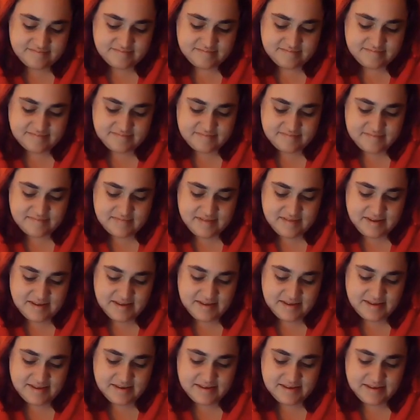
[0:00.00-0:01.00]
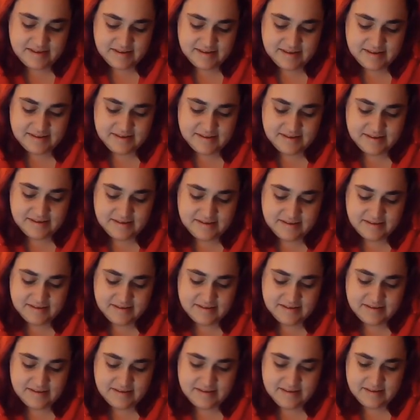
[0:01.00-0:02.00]

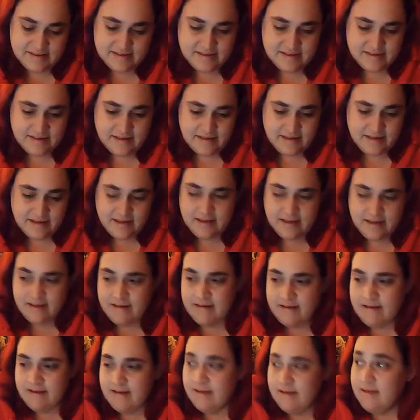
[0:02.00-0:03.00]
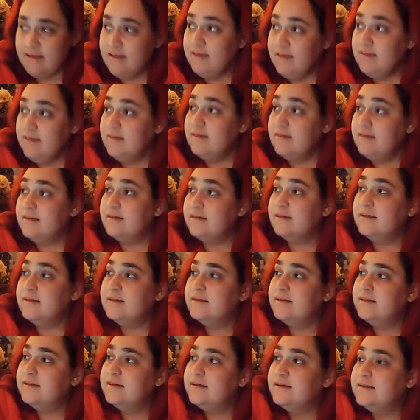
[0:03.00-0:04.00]

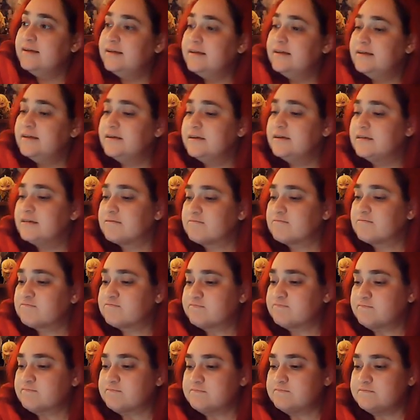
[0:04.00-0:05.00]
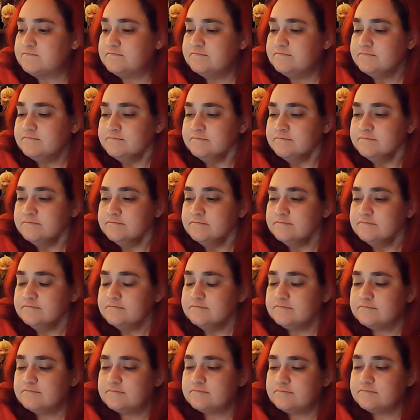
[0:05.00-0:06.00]

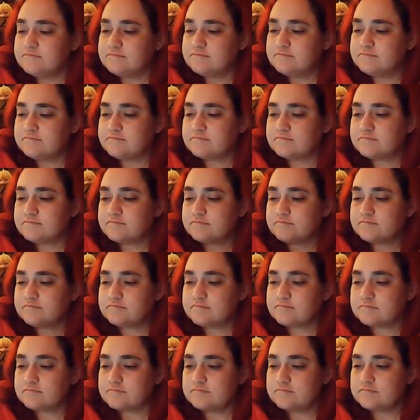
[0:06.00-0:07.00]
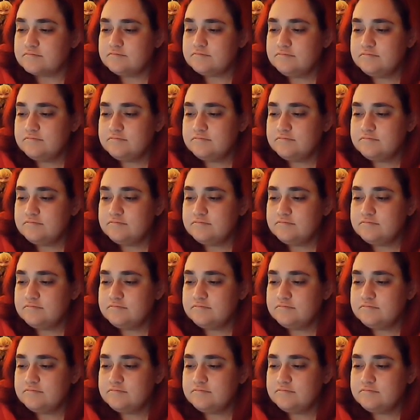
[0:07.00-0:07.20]
[no speech]